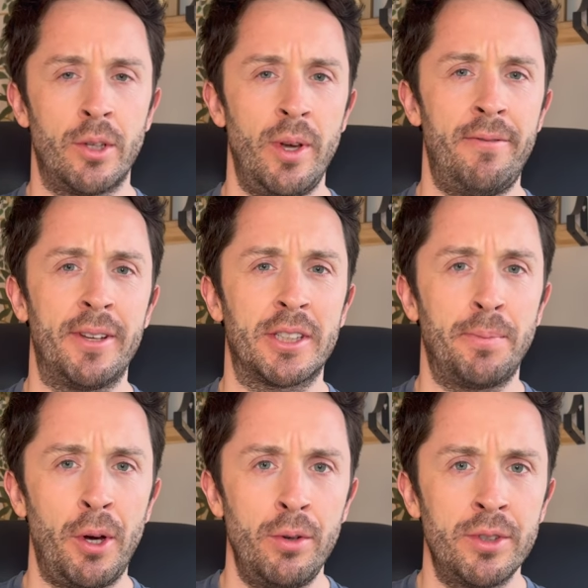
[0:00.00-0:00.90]
if
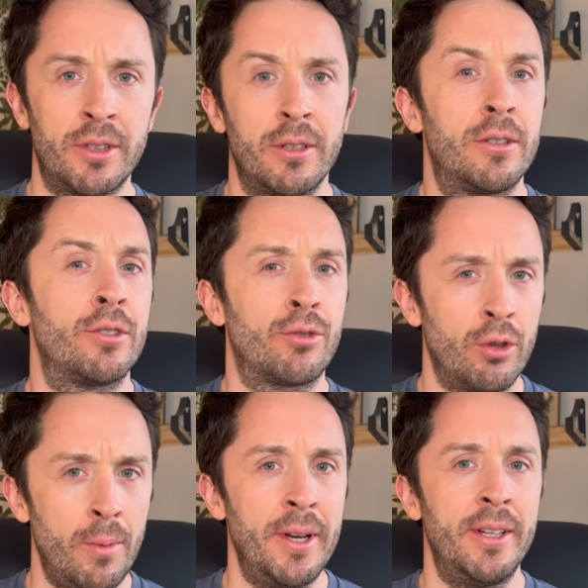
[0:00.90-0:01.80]
exposed to
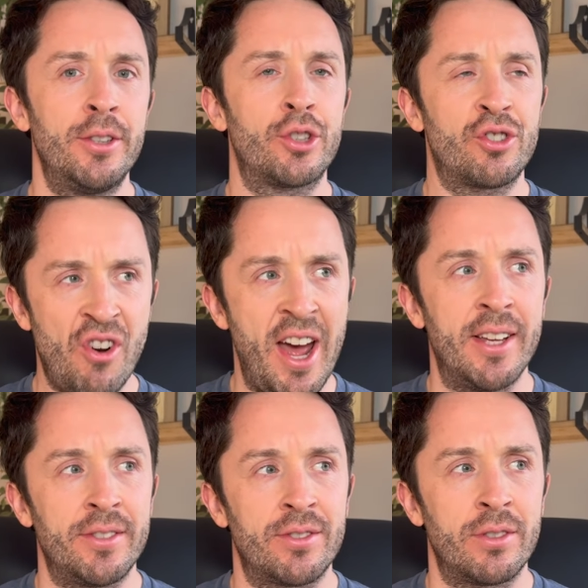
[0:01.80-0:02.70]
trauma and
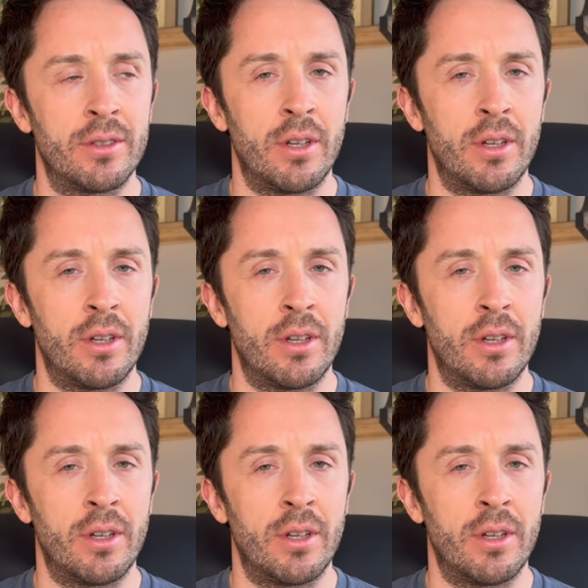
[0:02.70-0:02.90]
stress,